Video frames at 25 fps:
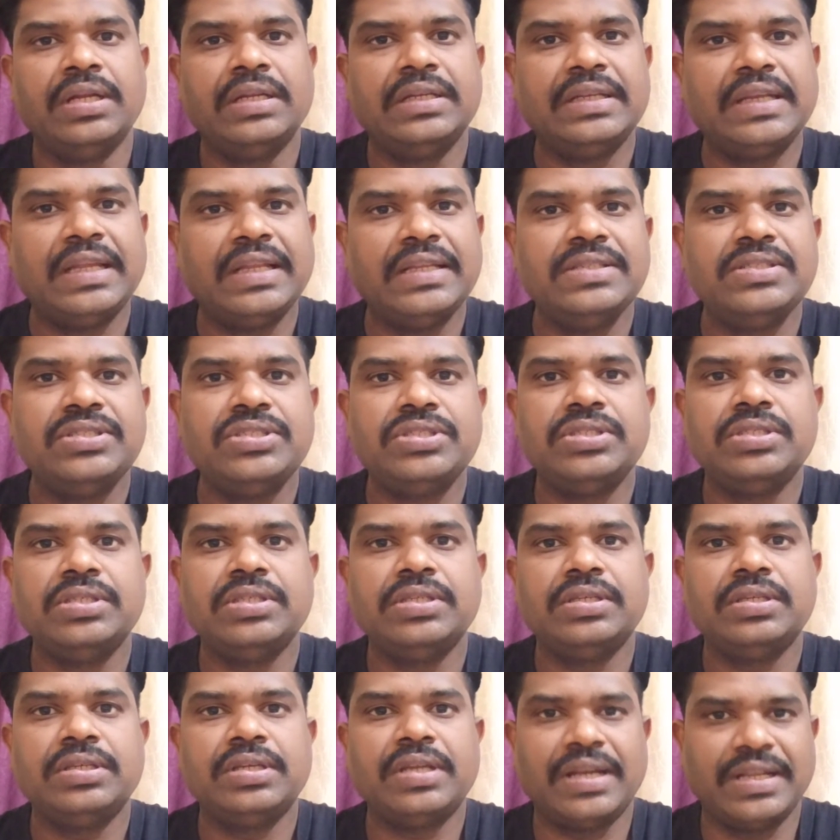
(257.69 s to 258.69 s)
Tense
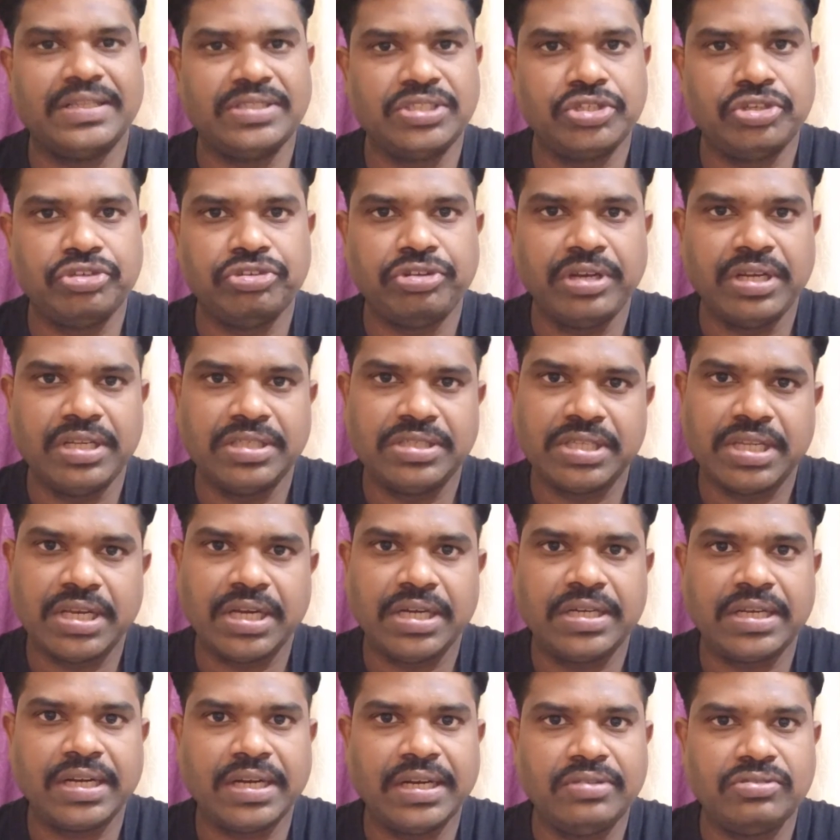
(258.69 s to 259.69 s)
transcutaneous
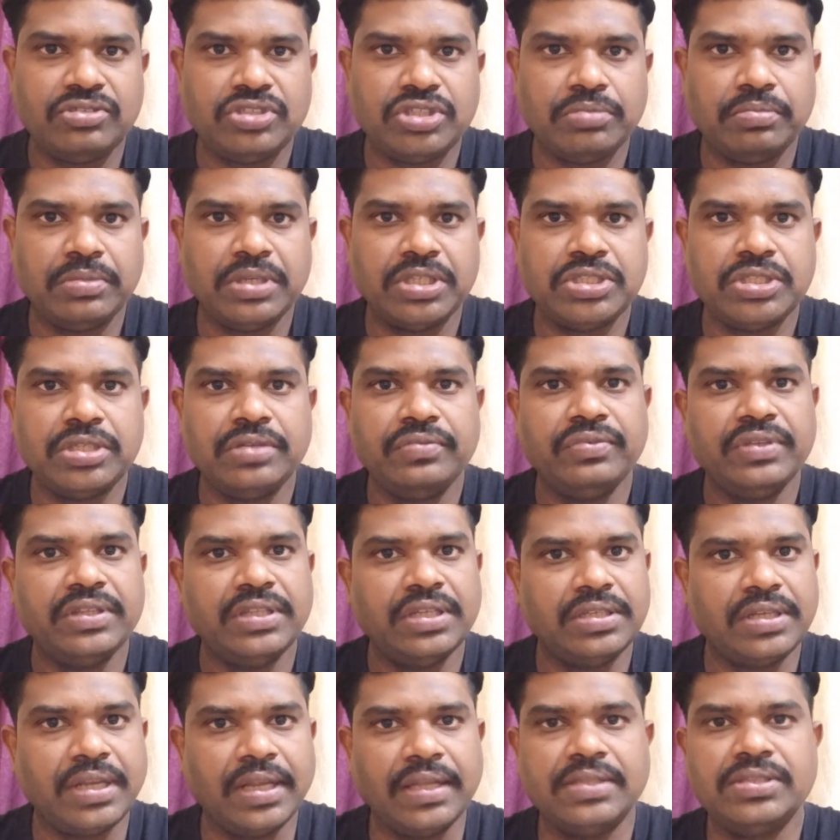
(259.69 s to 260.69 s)
electrical nerve stimulation. With the
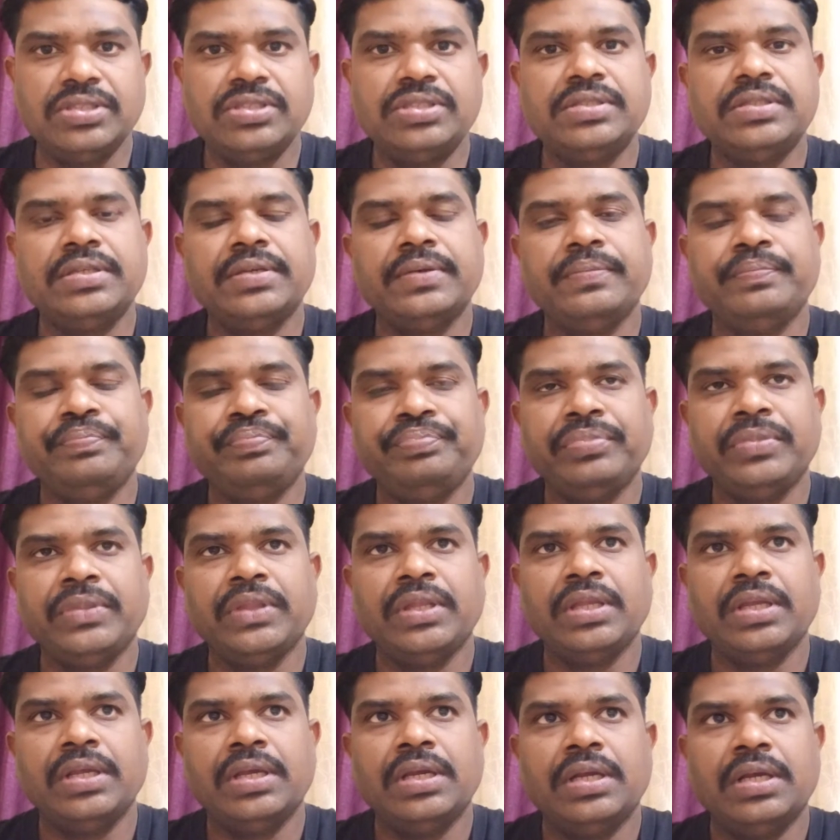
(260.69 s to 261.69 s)
tense,
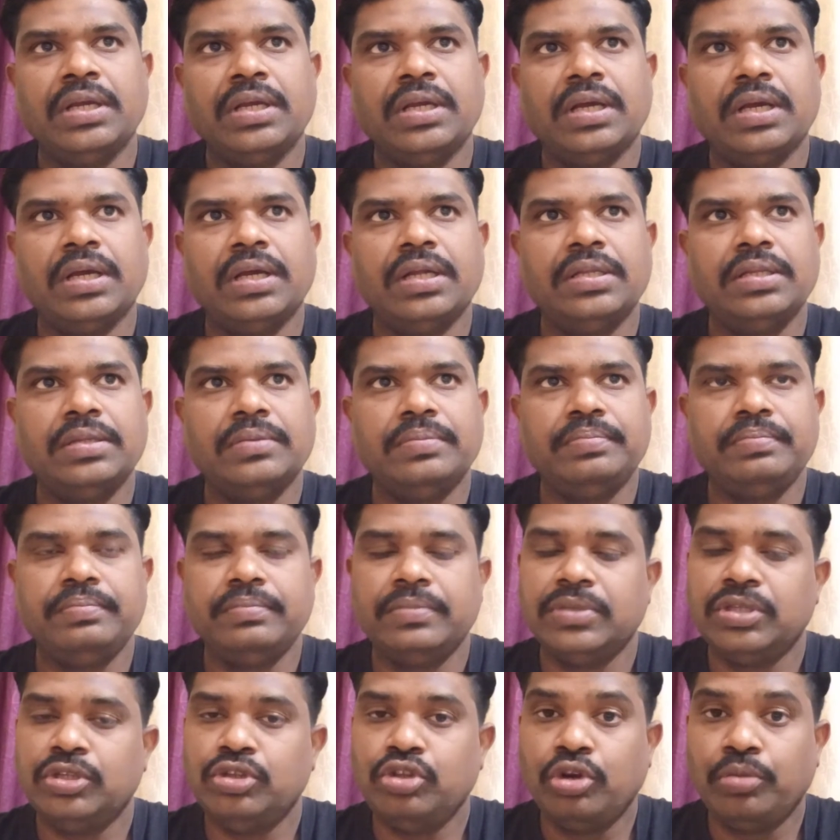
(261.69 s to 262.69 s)
the
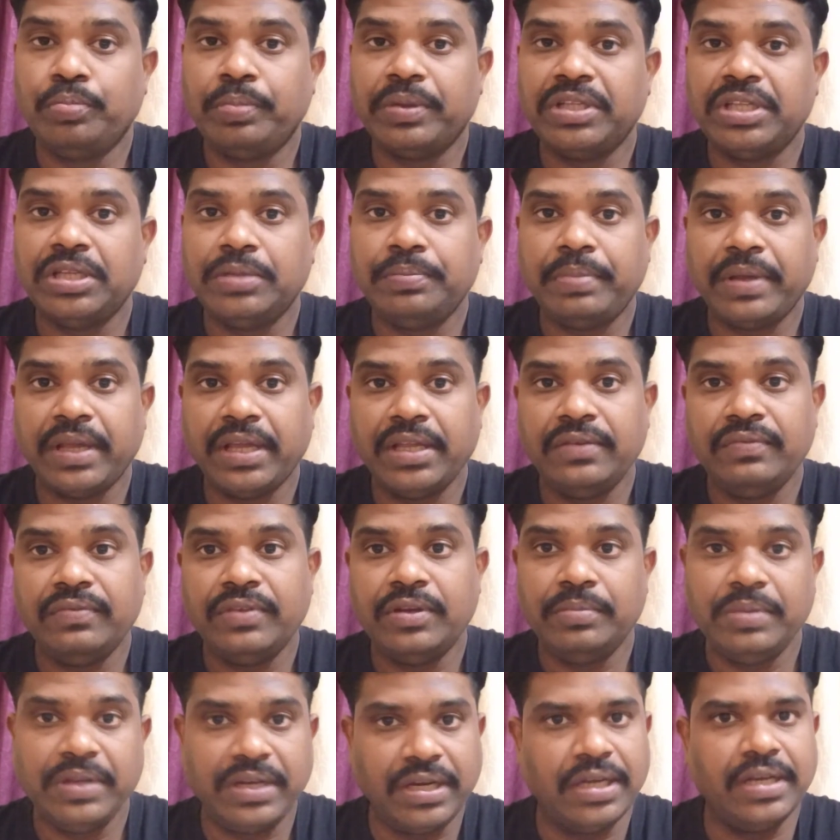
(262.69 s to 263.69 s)
neuropathic pain
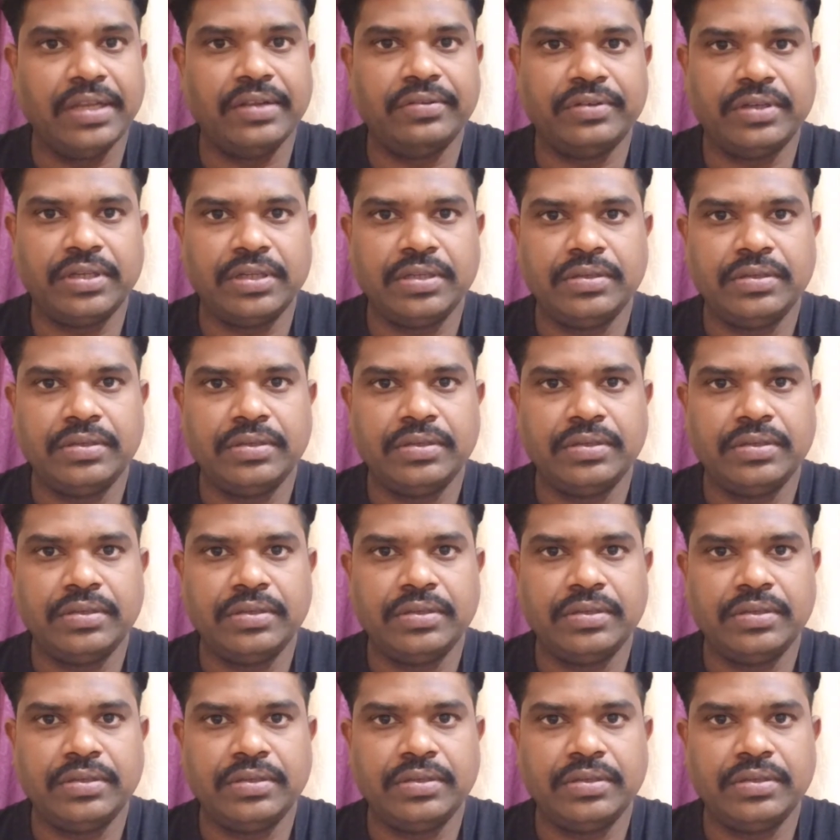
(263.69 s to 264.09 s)
will be relieved.